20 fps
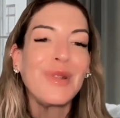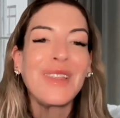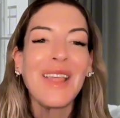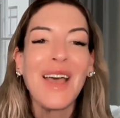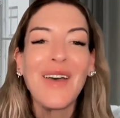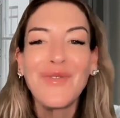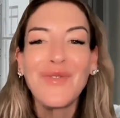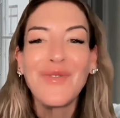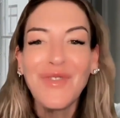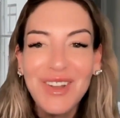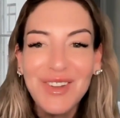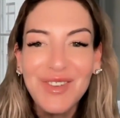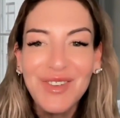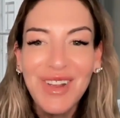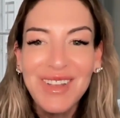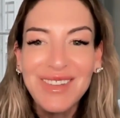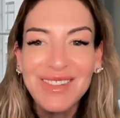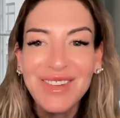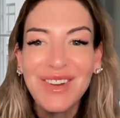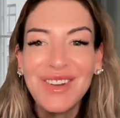but that
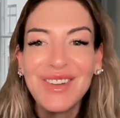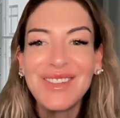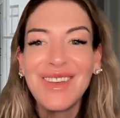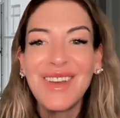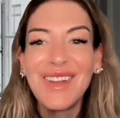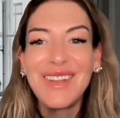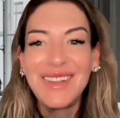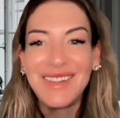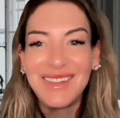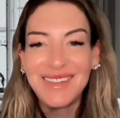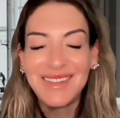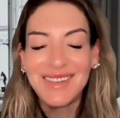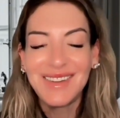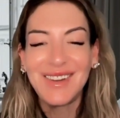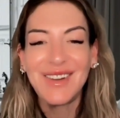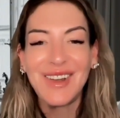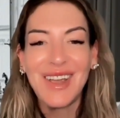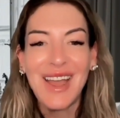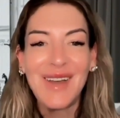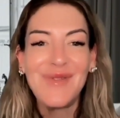fundraiser is on
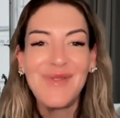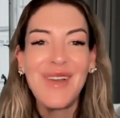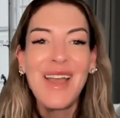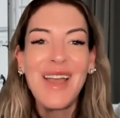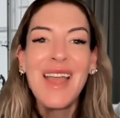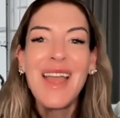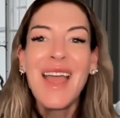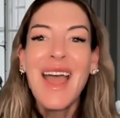Instagram.